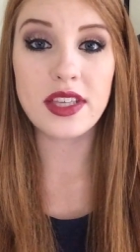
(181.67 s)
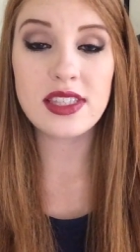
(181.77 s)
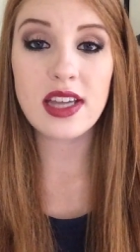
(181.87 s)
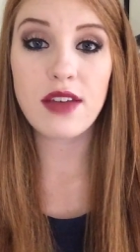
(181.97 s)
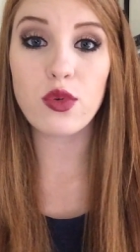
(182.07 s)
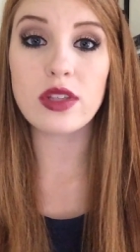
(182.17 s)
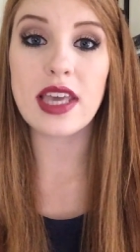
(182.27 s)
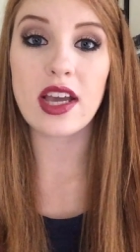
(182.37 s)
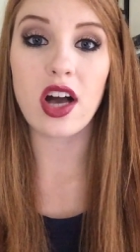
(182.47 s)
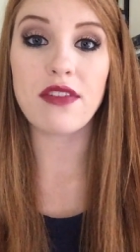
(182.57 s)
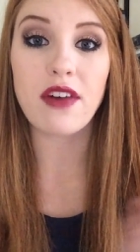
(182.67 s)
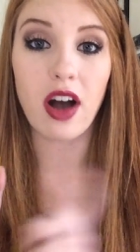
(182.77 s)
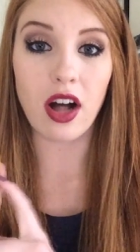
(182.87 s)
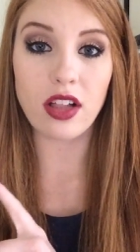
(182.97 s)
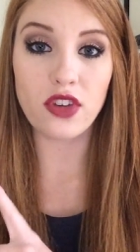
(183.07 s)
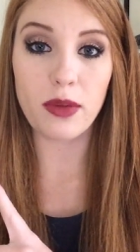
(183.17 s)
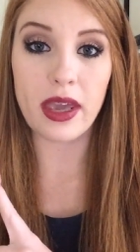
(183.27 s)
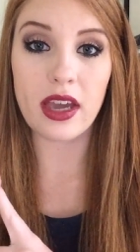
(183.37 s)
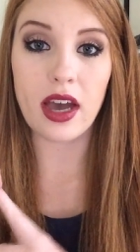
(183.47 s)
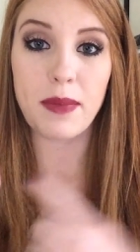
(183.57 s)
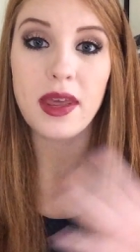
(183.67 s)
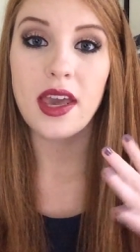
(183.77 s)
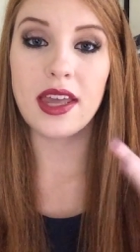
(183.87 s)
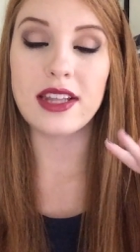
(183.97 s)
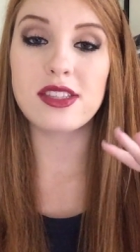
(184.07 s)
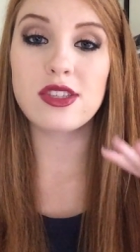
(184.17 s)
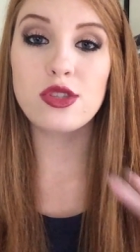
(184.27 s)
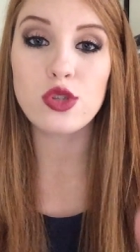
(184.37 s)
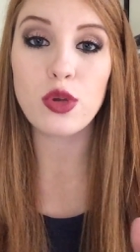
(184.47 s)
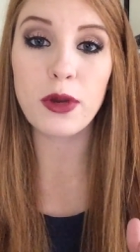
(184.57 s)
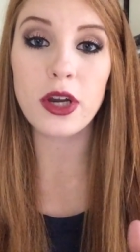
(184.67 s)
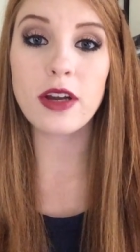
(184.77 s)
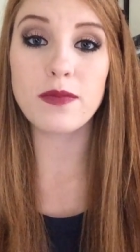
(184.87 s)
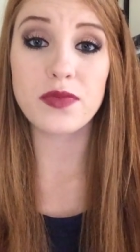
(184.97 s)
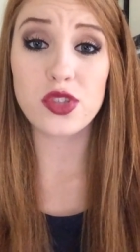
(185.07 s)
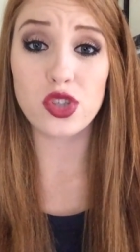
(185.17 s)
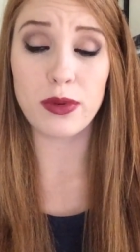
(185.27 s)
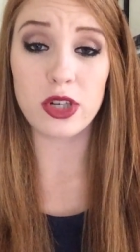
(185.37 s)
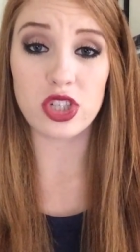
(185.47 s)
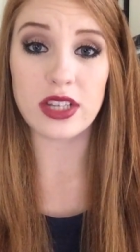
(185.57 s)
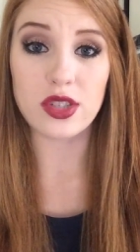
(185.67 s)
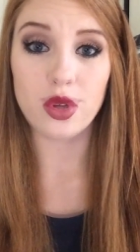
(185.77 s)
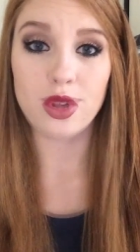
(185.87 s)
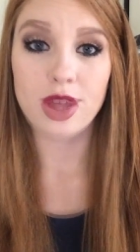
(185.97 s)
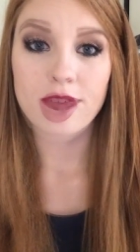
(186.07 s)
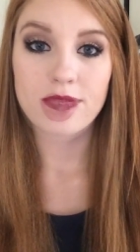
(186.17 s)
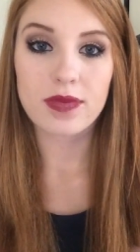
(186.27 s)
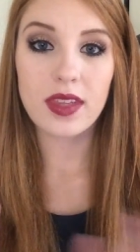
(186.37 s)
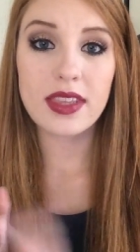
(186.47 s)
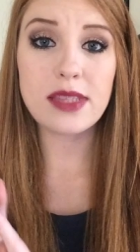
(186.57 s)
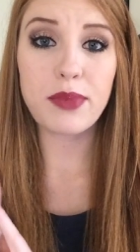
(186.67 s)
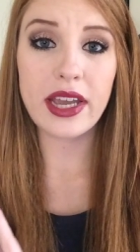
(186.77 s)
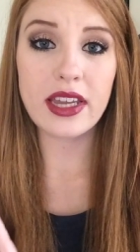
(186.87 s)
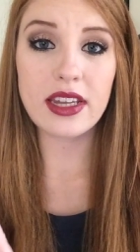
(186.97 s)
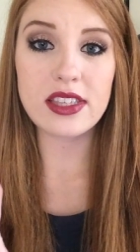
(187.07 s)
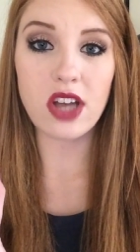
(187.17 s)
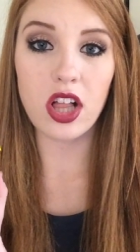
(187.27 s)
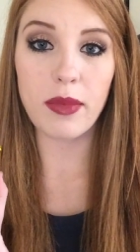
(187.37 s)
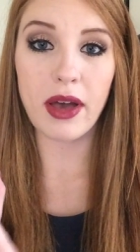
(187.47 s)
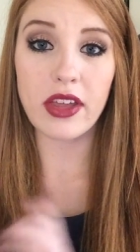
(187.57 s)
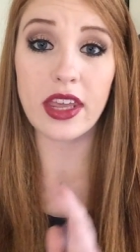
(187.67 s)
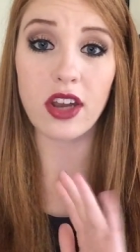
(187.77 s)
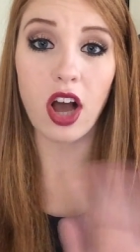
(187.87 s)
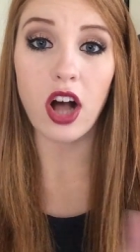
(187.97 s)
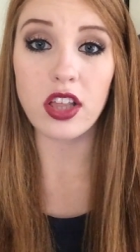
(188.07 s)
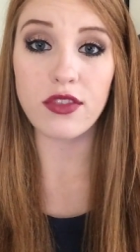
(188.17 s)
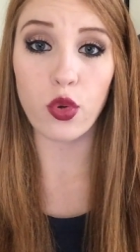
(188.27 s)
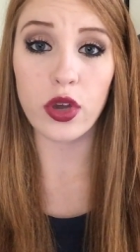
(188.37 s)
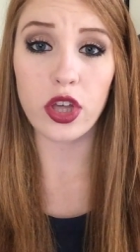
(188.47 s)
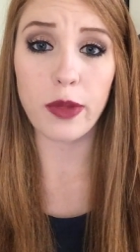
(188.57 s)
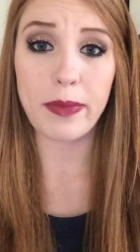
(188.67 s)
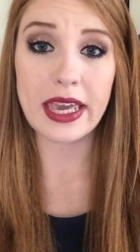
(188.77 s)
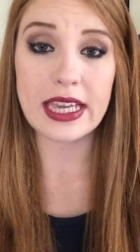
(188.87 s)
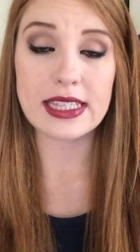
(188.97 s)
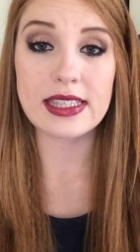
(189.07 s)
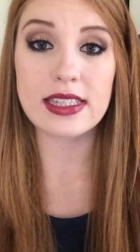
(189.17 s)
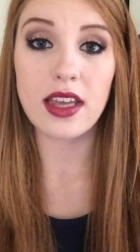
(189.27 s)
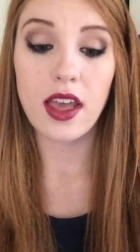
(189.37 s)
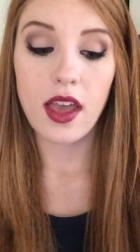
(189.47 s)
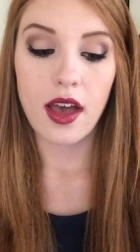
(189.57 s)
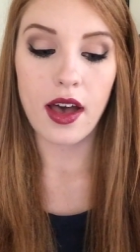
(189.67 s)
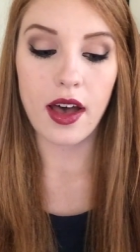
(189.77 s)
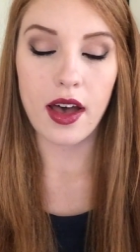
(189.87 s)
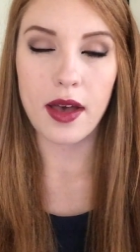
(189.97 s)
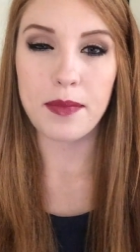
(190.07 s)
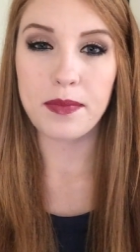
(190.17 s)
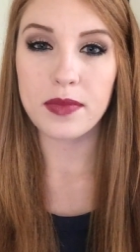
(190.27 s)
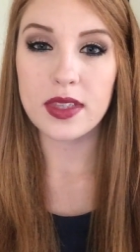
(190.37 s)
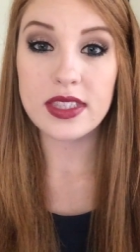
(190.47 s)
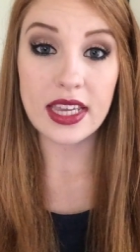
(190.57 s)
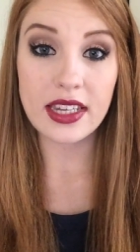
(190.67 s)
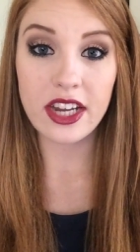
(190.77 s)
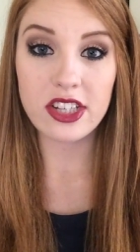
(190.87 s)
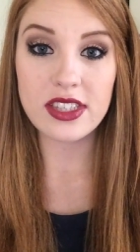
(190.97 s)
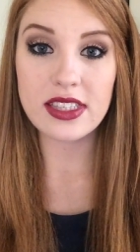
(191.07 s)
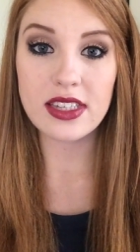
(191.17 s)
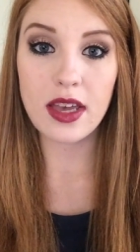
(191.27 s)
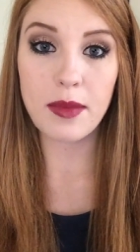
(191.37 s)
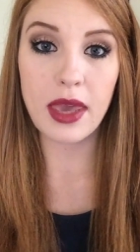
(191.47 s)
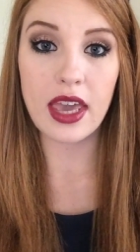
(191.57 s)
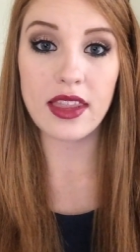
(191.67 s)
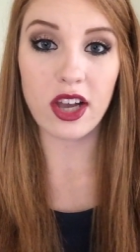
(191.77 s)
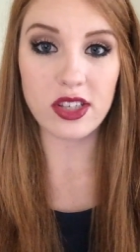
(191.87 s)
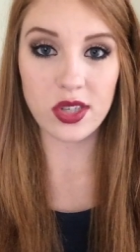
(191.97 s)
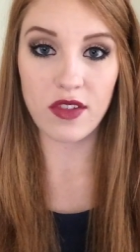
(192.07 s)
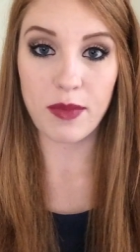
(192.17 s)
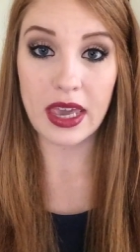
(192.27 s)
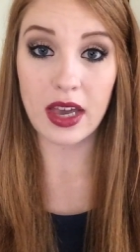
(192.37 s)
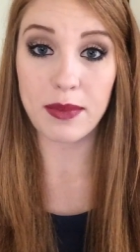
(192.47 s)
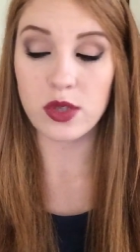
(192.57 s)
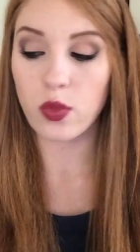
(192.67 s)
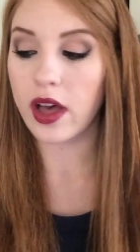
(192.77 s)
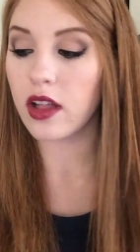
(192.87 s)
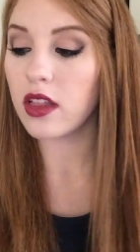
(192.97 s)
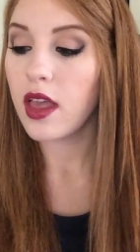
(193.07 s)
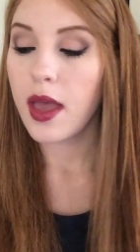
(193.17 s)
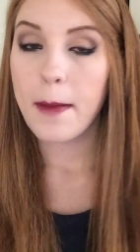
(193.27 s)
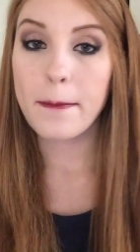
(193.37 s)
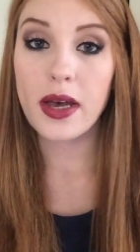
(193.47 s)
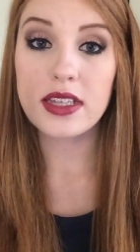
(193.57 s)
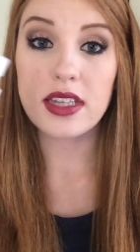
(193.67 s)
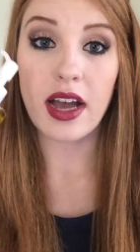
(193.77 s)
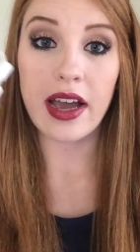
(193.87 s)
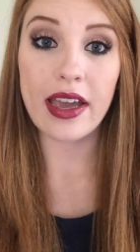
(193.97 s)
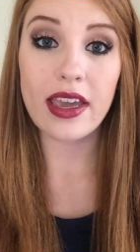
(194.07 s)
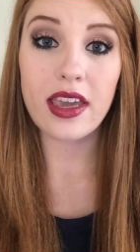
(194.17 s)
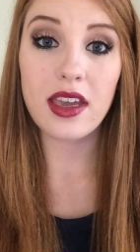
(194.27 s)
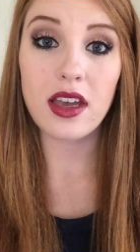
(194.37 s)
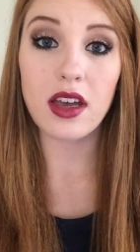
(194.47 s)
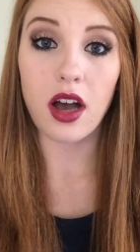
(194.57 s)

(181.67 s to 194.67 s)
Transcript: this stuff will take off all of your makeup. It is super, super gentle. This brand is all about an olive oil-based um, skincare system, and they also have makeup as well. But I